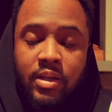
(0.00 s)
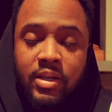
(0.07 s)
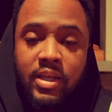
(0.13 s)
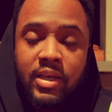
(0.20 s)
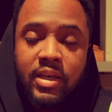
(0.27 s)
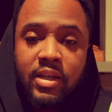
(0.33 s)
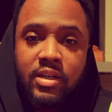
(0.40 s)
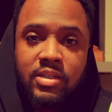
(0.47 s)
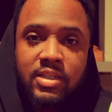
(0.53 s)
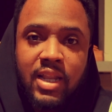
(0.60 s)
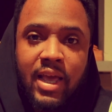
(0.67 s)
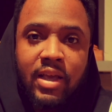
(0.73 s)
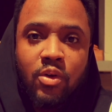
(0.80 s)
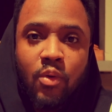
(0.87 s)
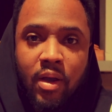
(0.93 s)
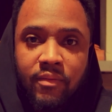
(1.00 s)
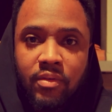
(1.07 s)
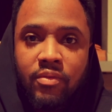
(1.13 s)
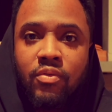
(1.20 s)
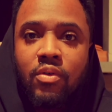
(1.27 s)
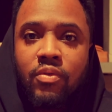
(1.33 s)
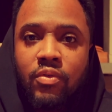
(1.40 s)
Did get a slight
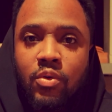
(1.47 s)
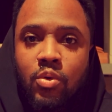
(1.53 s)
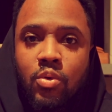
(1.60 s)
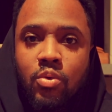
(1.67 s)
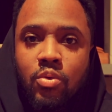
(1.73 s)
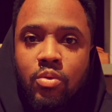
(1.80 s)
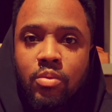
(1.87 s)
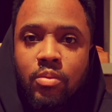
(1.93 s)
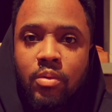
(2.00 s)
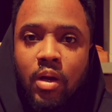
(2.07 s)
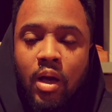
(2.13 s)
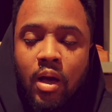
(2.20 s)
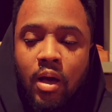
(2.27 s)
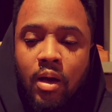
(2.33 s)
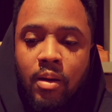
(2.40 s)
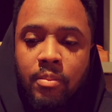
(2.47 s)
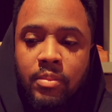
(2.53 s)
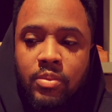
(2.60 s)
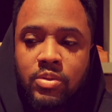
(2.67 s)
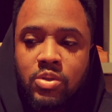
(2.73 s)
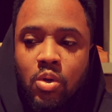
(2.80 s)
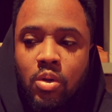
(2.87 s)
craving for food. Um,
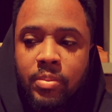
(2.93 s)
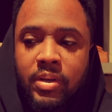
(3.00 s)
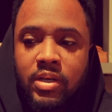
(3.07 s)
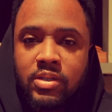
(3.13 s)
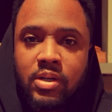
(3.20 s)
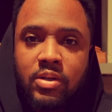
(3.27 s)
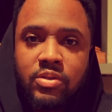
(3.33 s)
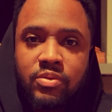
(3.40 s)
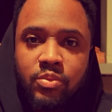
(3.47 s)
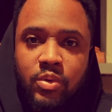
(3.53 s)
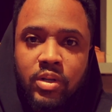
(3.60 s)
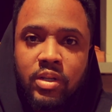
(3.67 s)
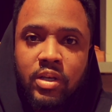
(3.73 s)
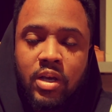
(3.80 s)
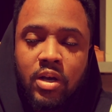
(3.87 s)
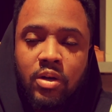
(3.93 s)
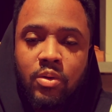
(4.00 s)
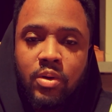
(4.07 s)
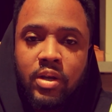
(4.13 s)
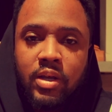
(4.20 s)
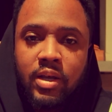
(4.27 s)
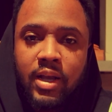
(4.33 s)
it was only because I was really
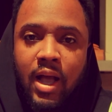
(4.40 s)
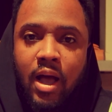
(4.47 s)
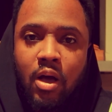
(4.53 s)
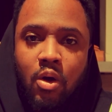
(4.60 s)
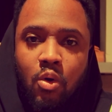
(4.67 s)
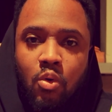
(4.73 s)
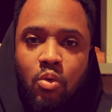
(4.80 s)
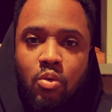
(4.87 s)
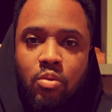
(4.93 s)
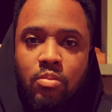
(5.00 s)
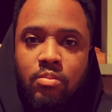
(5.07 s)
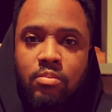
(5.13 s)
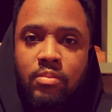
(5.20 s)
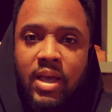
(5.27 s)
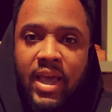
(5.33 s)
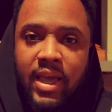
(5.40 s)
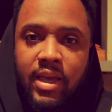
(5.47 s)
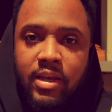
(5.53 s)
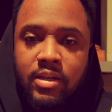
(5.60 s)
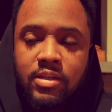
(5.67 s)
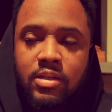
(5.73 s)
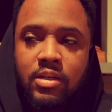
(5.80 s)
hungry. Got home,
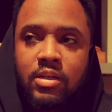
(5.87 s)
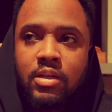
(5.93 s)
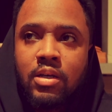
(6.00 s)
ate.